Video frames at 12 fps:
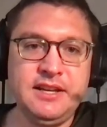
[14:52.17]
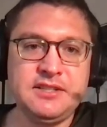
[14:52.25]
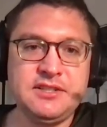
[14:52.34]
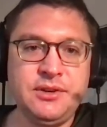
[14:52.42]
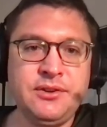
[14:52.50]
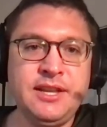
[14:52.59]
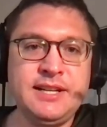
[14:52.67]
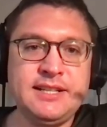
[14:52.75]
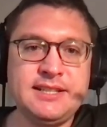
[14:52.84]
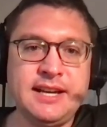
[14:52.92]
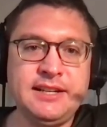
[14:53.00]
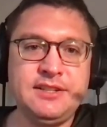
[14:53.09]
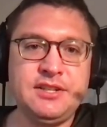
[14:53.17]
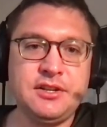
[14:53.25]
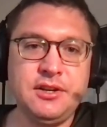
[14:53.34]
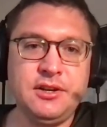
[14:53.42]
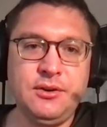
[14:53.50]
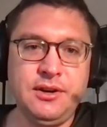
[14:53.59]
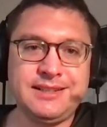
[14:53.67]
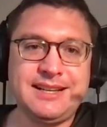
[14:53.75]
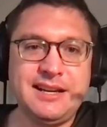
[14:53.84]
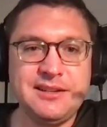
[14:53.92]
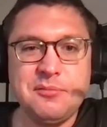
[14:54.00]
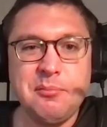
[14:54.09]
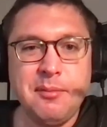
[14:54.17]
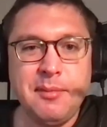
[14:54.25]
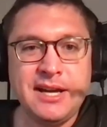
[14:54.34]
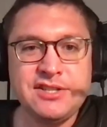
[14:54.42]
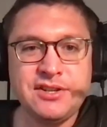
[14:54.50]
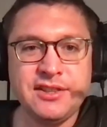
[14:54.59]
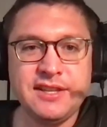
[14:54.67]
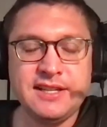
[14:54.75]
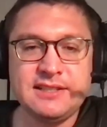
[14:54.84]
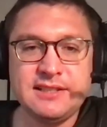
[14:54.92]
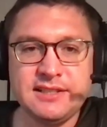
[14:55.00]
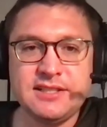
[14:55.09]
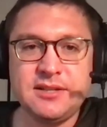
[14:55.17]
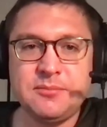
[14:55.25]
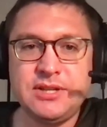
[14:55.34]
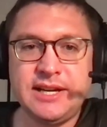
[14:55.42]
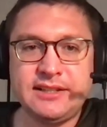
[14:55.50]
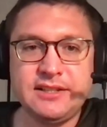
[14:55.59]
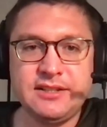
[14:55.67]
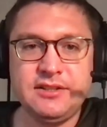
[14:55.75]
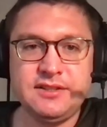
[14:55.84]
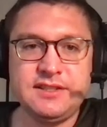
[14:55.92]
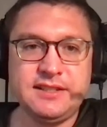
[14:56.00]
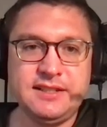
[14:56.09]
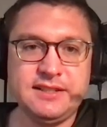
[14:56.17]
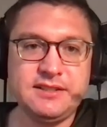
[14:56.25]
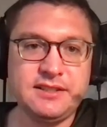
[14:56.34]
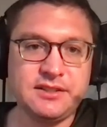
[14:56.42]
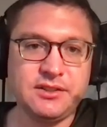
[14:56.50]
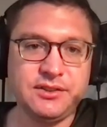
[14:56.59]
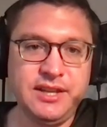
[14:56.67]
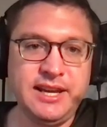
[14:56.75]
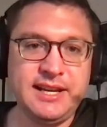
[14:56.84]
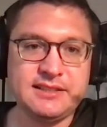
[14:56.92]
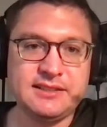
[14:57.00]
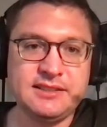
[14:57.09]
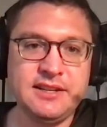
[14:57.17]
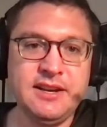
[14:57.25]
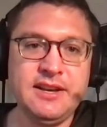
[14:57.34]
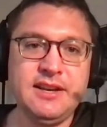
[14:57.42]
And so they decided to go and kind of measure this and subject it to statistical tests.